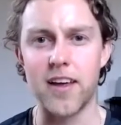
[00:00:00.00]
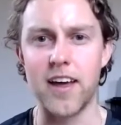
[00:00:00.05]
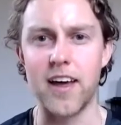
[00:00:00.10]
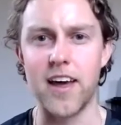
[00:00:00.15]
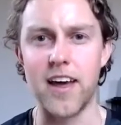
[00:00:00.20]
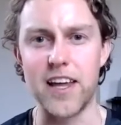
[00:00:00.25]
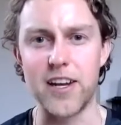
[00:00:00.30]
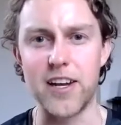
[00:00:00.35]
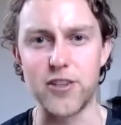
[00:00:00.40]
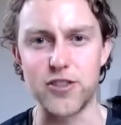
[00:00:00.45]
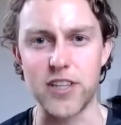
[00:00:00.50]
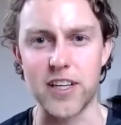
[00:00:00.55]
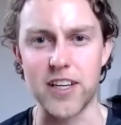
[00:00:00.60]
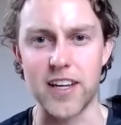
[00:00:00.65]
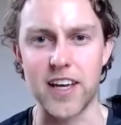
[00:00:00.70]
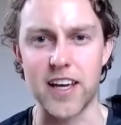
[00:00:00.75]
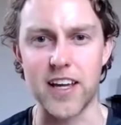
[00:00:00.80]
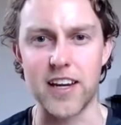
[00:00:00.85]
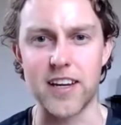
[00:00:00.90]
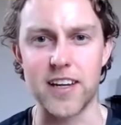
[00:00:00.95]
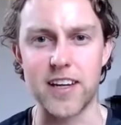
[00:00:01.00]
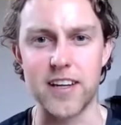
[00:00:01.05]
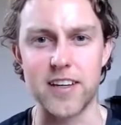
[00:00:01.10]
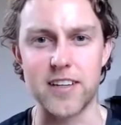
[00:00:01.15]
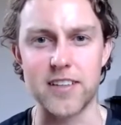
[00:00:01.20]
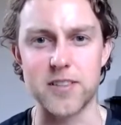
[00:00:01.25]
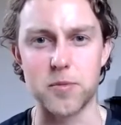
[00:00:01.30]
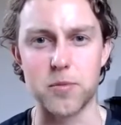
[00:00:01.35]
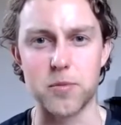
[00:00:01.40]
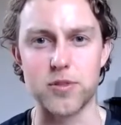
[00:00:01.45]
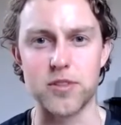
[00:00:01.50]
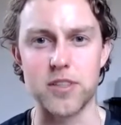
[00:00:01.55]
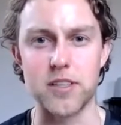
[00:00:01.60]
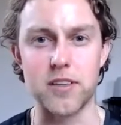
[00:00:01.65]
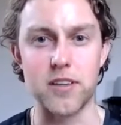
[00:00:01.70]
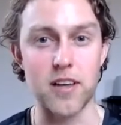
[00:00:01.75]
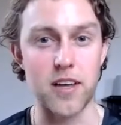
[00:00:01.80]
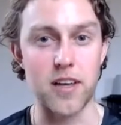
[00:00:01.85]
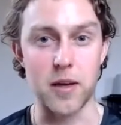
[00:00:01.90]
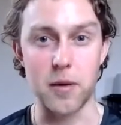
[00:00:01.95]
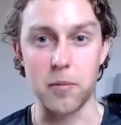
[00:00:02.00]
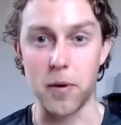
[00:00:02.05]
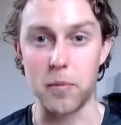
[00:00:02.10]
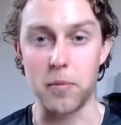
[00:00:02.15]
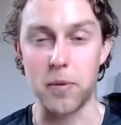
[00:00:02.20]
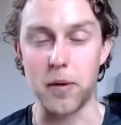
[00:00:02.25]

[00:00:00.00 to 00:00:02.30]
energetic, and I suppose it might